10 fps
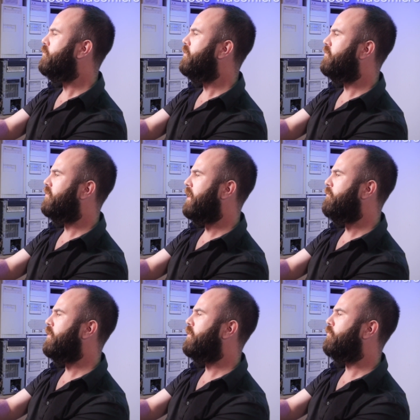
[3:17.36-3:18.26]
do the
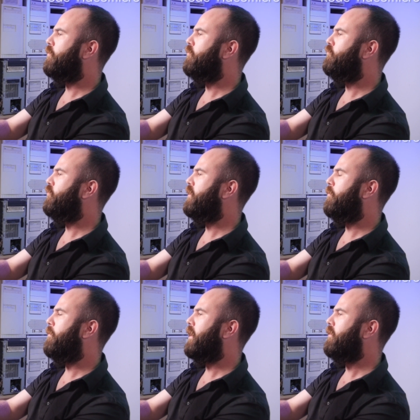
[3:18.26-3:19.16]
same with the Rode
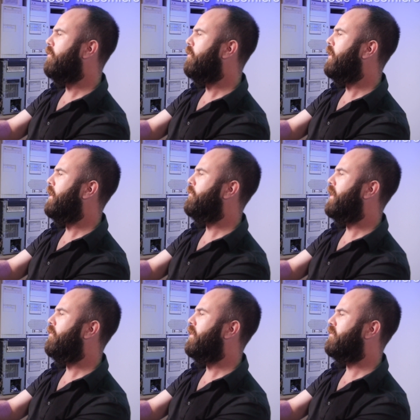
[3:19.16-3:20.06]
VideoMicro. I'm
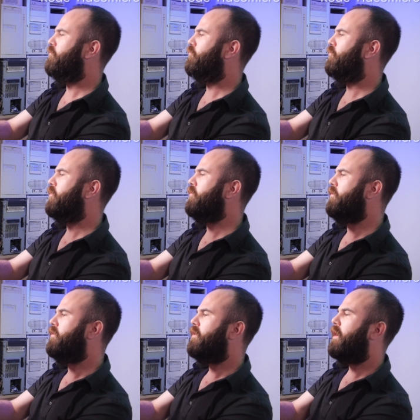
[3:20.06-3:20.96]
now at the
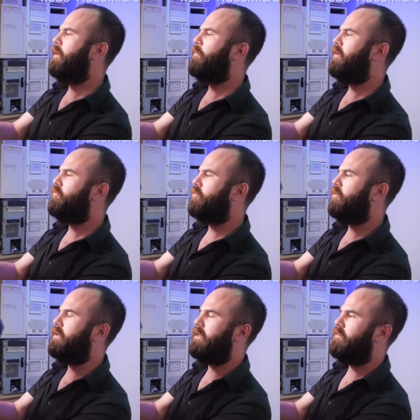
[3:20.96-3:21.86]
front. I'm now
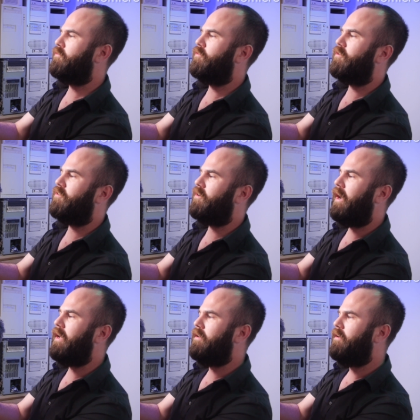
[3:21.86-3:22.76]
turning it to the
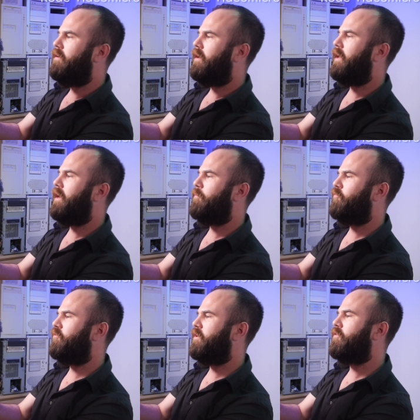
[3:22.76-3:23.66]
side and I'm
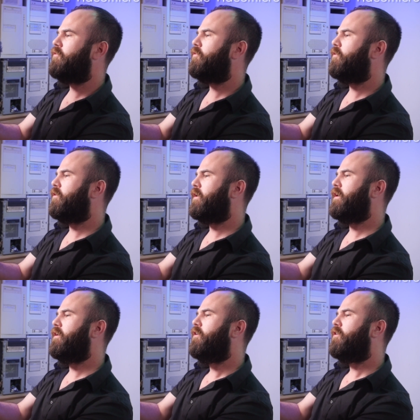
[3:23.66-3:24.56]
still
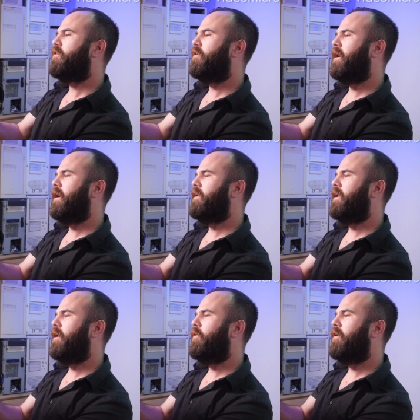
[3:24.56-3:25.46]
talking. So I
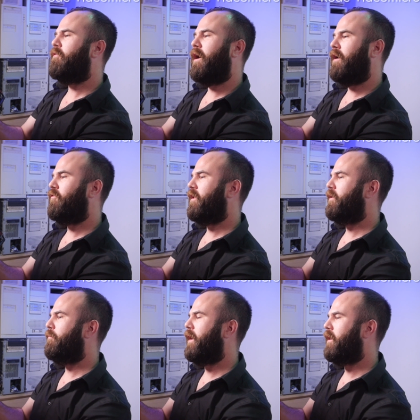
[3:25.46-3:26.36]
now arrived
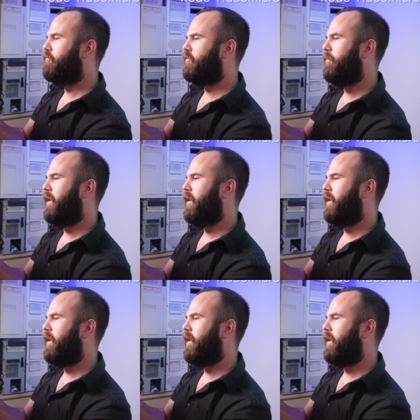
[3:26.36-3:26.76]
at the back of the